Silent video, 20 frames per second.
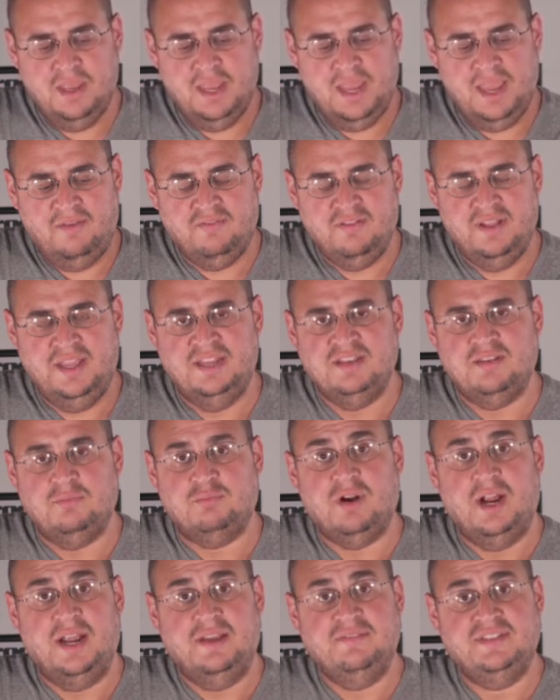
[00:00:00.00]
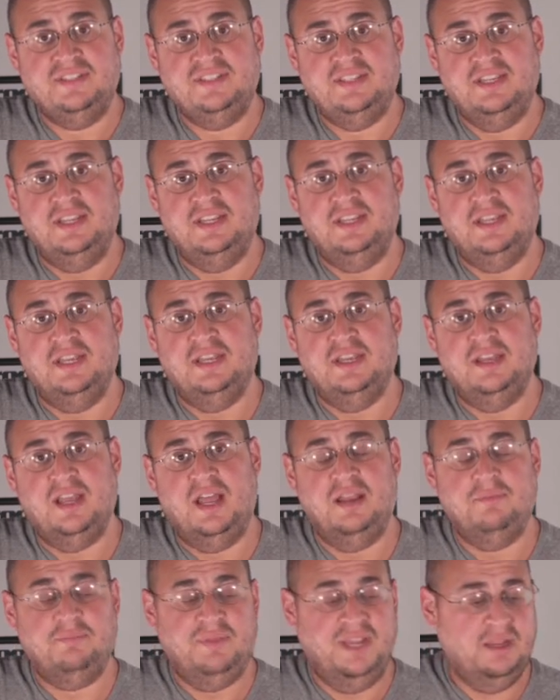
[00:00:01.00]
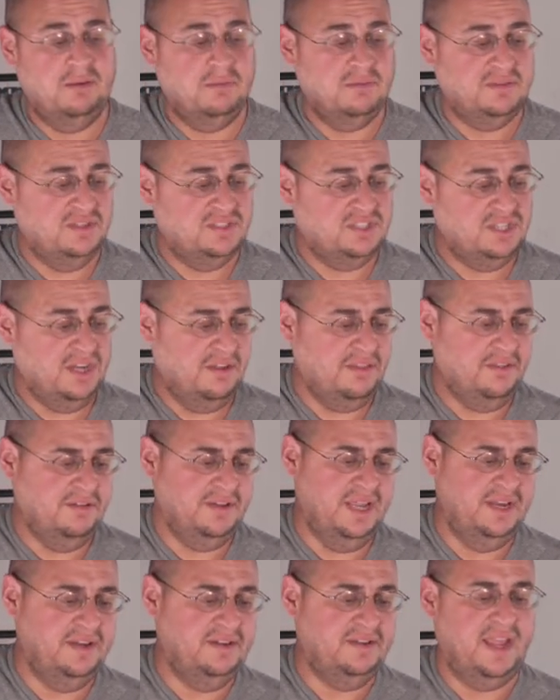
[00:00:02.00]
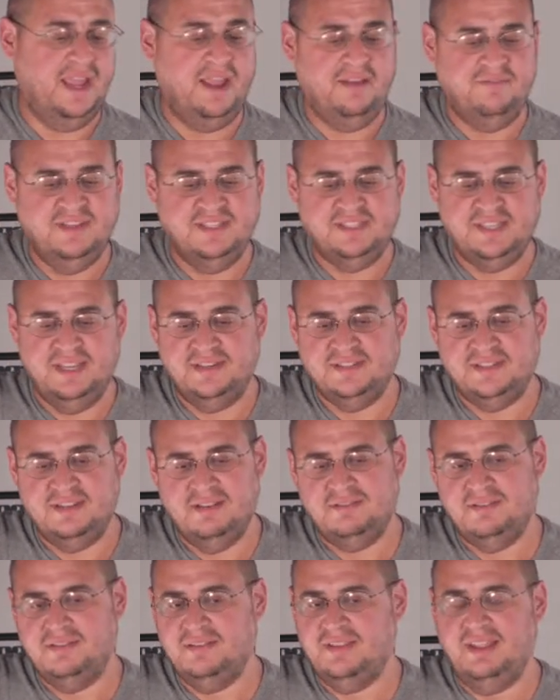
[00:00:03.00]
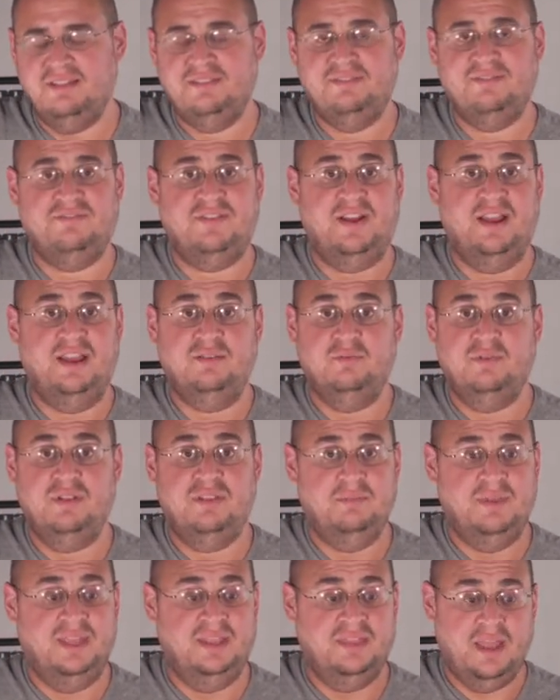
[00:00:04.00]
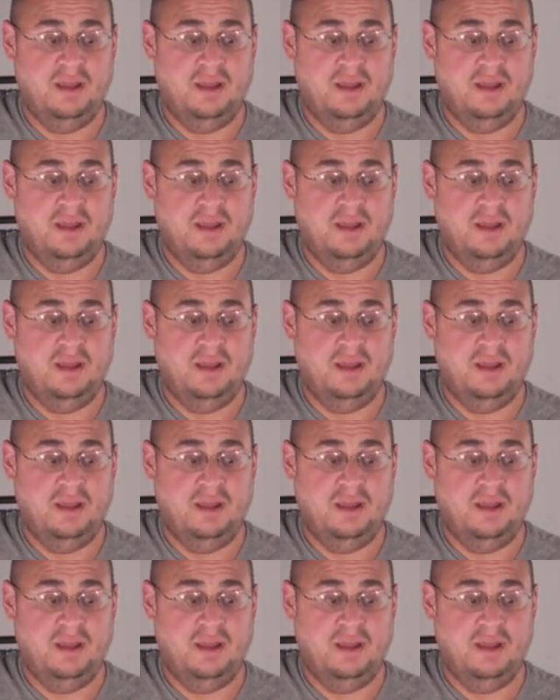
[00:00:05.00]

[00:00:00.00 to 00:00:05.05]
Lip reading: heavily into privacy and not being able to share their data to have these data sets, that's fine with me.